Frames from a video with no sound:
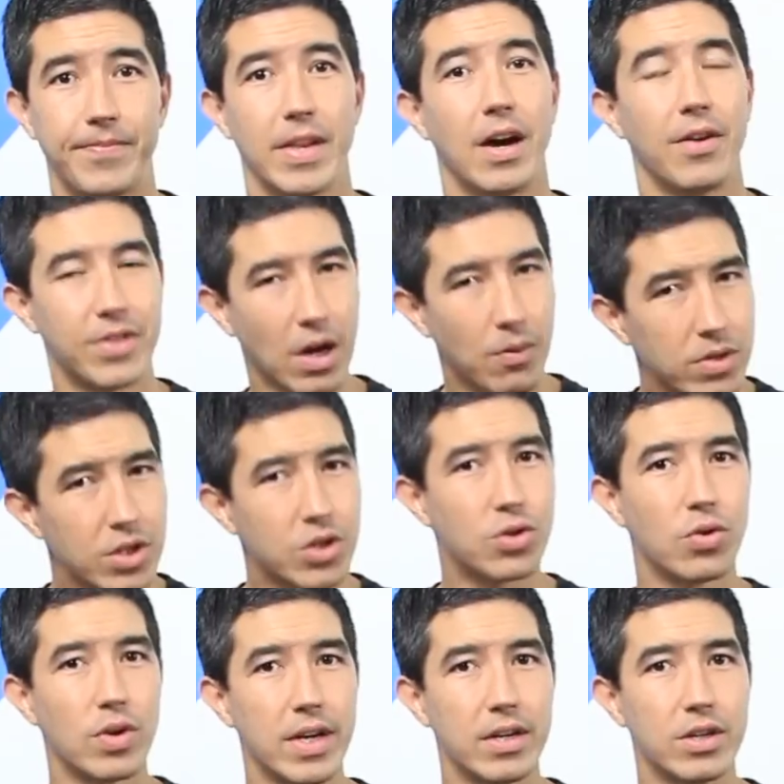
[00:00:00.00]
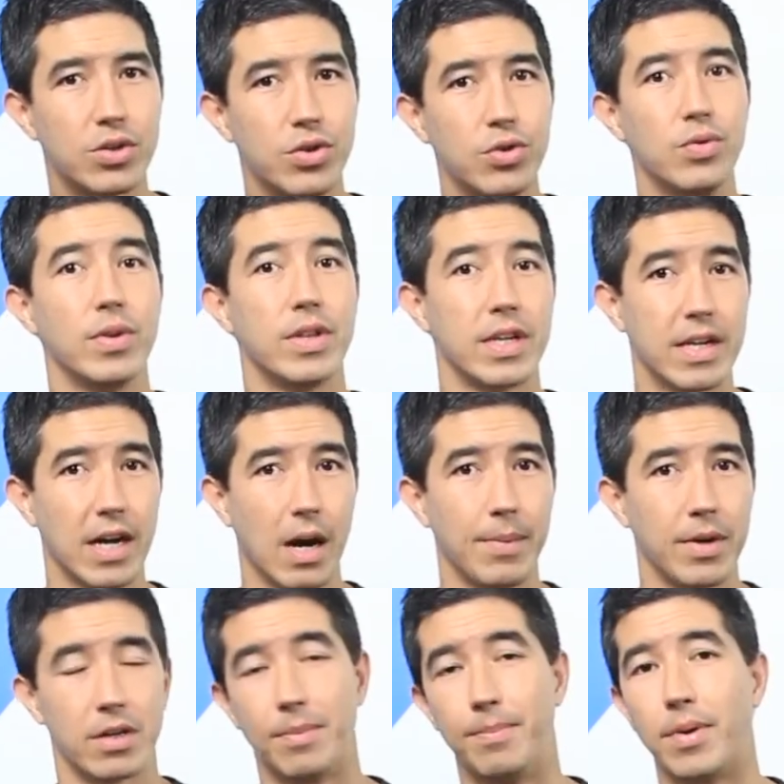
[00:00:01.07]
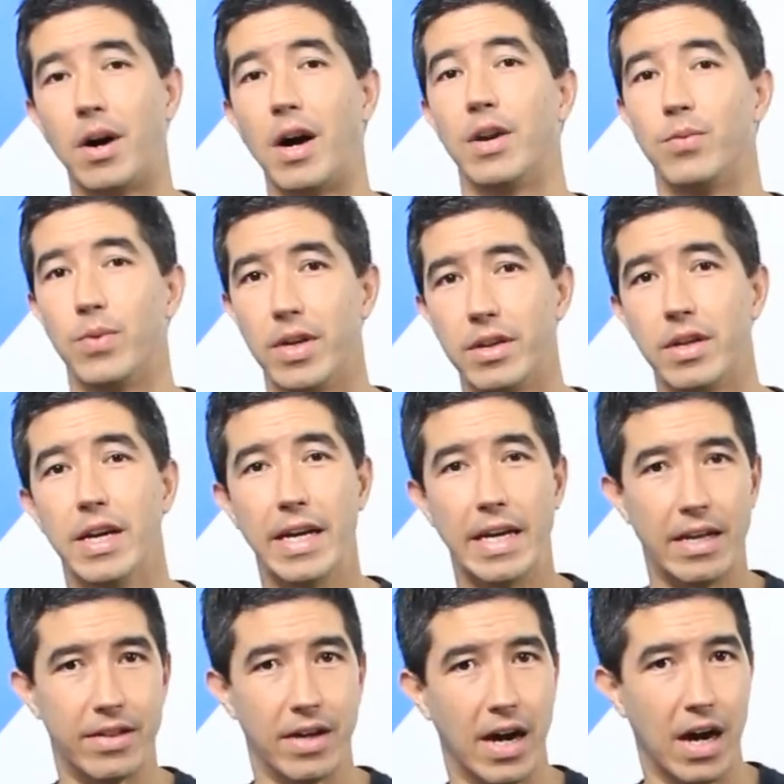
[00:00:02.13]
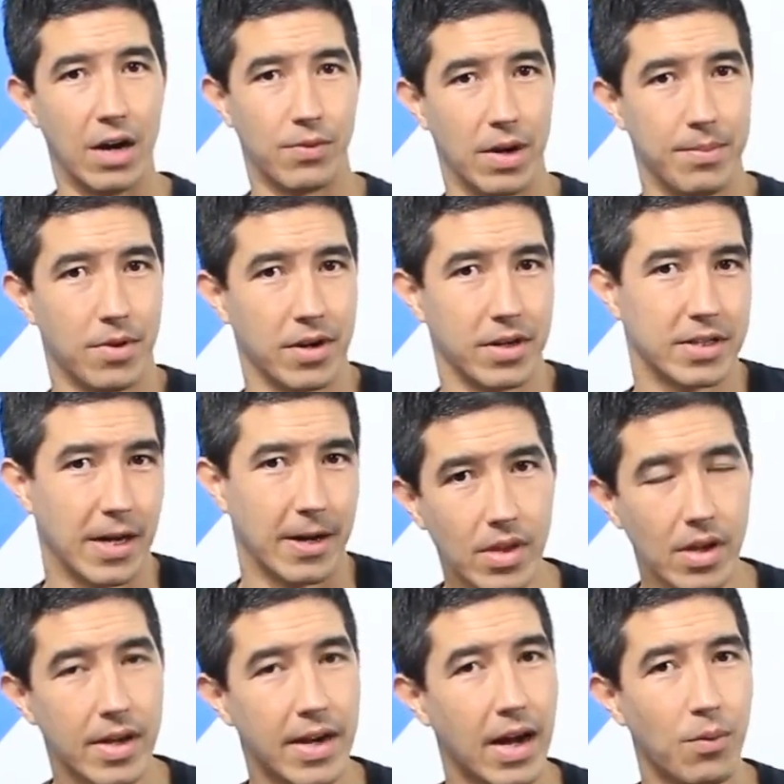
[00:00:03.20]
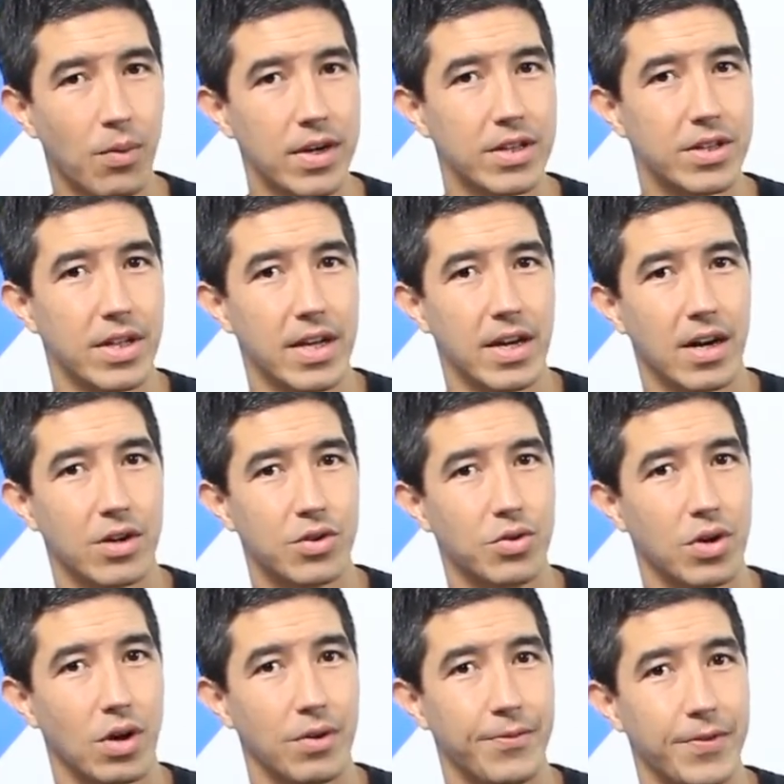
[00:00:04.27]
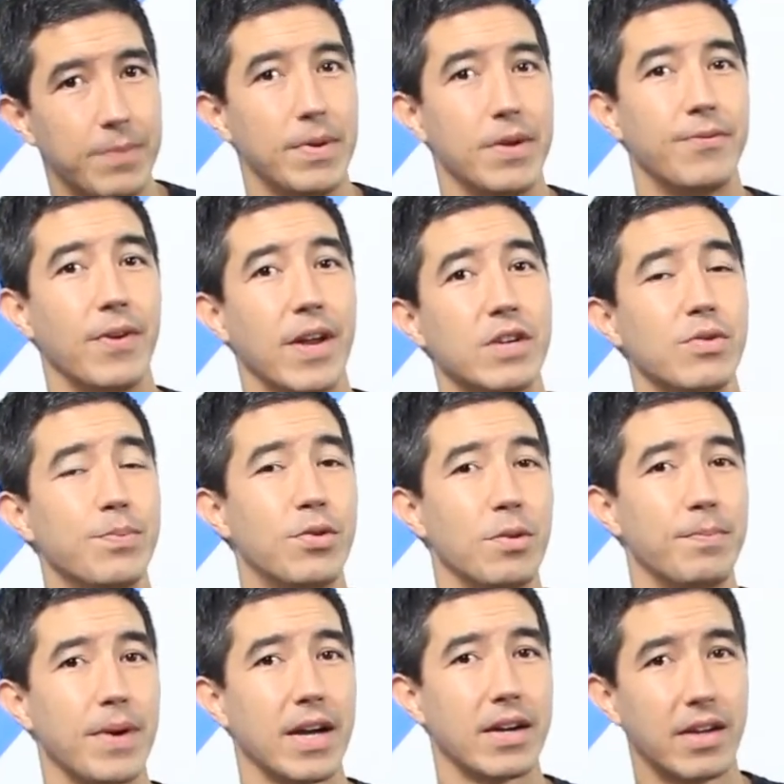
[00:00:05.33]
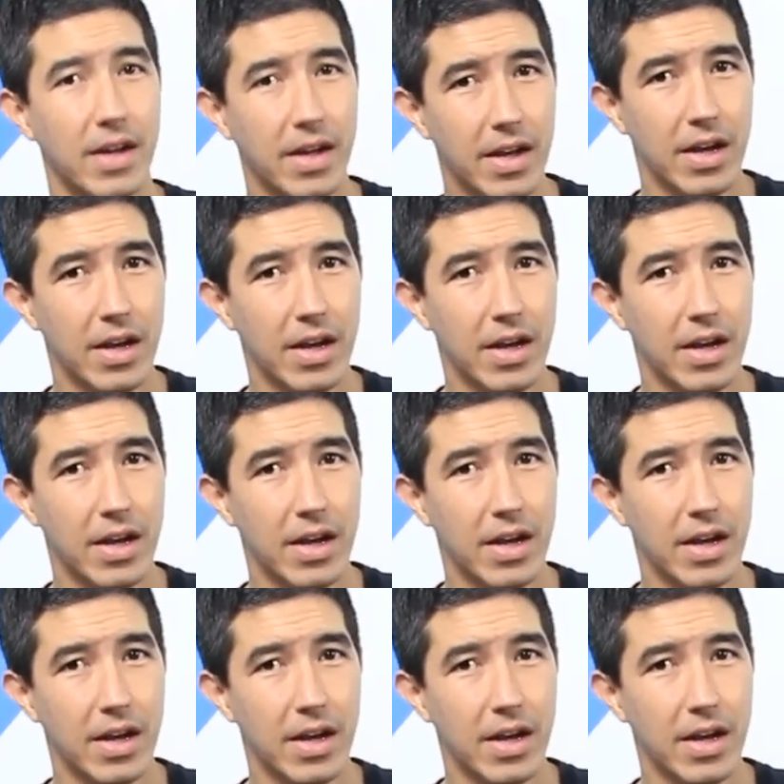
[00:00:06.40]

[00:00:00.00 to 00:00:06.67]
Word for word: Now, that was according to the Garmin combined with the heart rate monitor. Now, what did the uh, good old Fitbit Flex report back?